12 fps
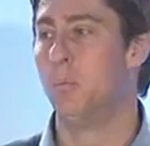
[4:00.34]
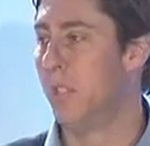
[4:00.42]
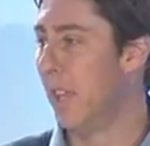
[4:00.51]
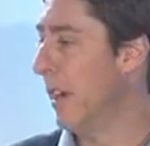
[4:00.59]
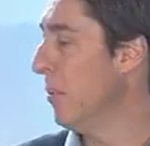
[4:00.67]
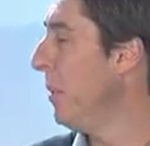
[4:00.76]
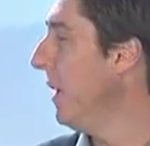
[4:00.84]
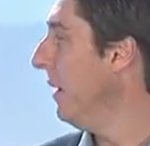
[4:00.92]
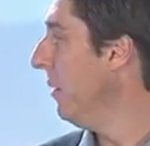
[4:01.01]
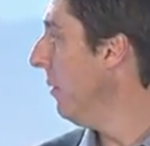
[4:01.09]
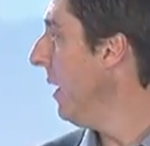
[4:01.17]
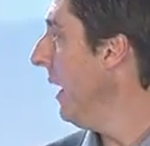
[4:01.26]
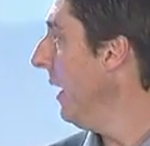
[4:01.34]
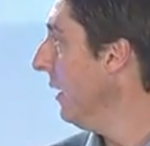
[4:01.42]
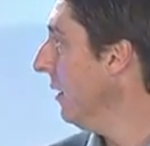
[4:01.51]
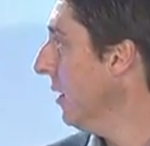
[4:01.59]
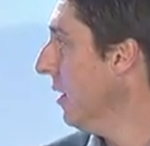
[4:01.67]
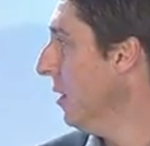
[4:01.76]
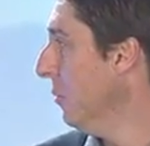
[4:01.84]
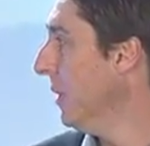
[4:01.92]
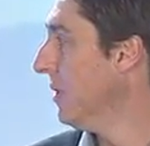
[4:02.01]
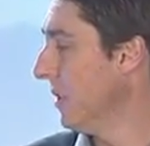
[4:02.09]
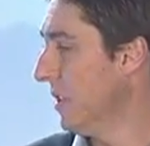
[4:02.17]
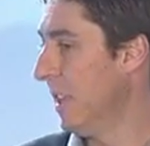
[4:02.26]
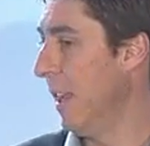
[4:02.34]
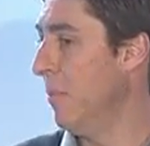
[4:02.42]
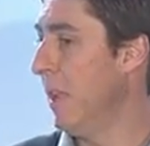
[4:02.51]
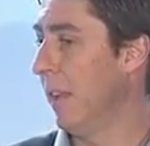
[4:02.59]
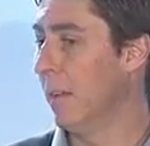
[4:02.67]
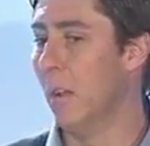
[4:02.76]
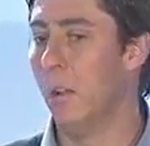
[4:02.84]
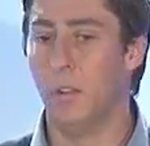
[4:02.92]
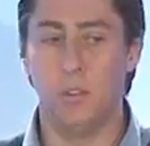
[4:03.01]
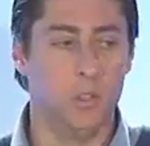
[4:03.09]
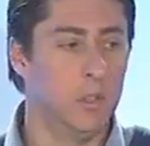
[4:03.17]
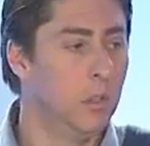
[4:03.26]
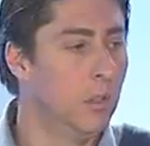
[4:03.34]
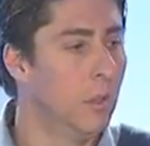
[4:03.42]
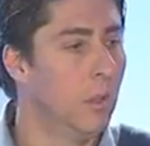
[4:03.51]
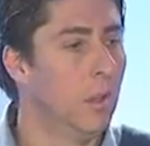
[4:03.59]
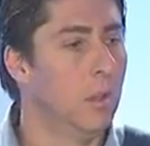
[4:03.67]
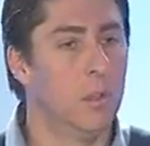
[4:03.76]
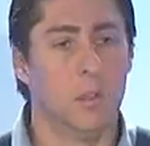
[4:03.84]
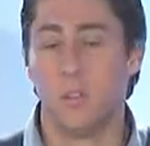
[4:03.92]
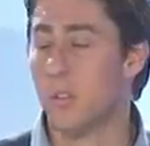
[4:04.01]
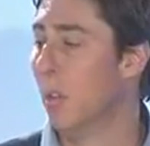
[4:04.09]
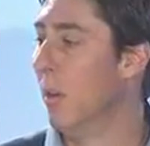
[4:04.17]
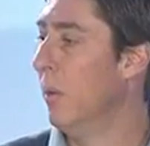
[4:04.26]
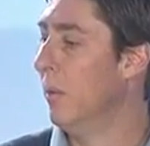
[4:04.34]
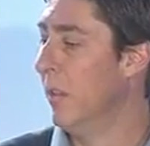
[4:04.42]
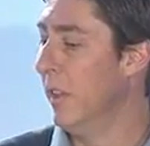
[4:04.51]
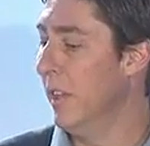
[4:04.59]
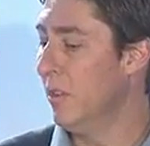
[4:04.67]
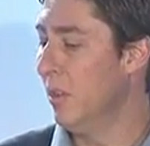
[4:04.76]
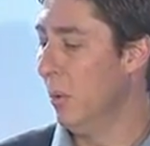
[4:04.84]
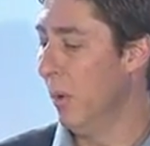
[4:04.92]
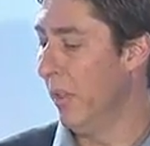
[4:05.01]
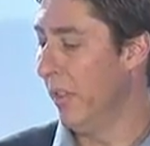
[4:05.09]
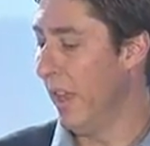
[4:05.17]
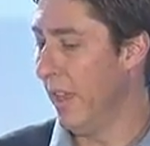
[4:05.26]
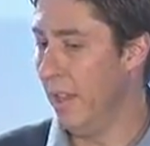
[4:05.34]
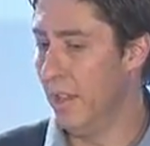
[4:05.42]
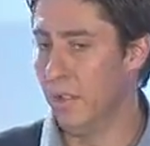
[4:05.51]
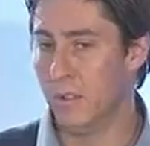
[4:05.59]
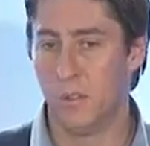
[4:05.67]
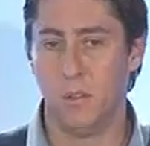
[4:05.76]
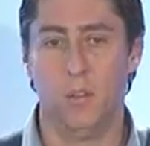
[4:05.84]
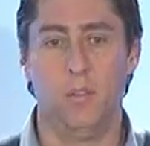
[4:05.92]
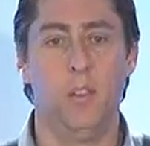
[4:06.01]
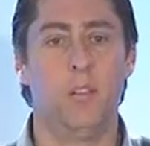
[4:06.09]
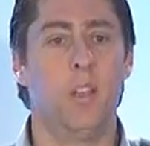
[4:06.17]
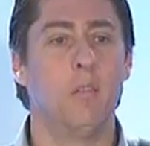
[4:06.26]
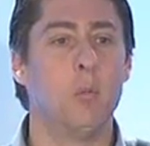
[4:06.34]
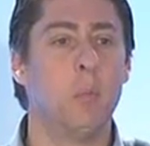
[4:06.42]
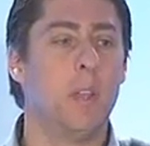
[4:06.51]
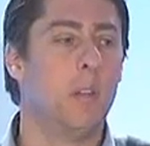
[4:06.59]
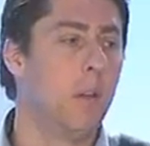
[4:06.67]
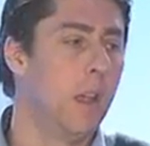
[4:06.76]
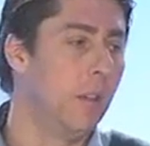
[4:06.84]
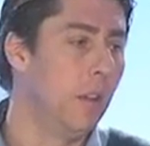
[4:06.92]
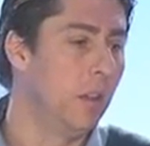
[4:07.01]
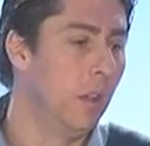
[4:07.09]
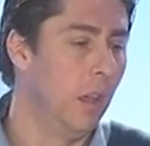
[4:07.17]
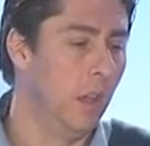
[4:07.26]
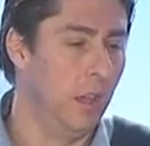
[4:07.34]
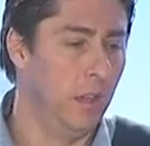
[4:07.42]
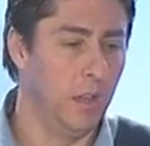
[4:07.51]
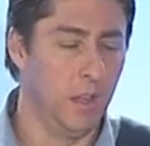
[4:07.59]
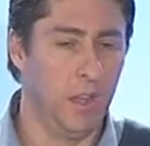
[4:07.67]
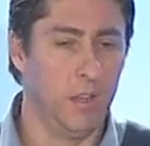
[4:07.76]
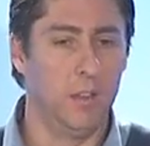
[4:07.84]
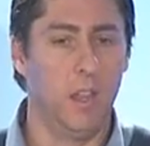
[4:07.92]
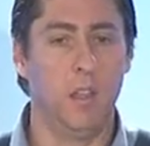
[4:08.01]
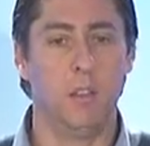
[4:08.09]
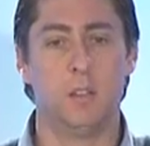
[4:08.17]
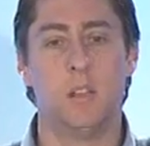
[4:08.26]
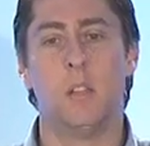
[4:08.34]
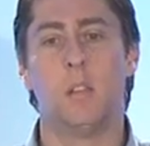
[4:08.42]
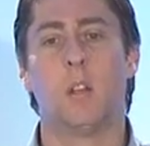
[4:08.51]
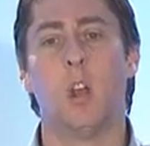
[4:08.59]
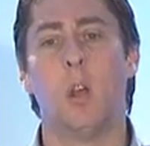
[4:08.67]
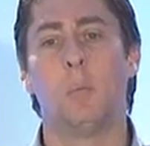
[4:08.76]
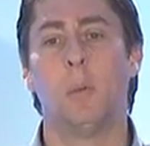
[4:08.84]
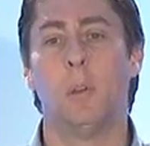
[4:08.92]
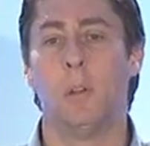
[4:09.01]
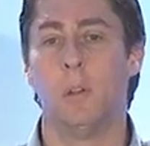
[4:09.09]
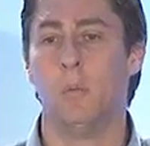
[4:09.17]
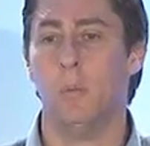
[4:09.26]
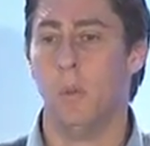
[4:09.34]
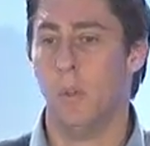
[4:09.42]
set up in an array. It's the same technology. So the issue with that is, if you've ever been around an antenna, say on a cop car,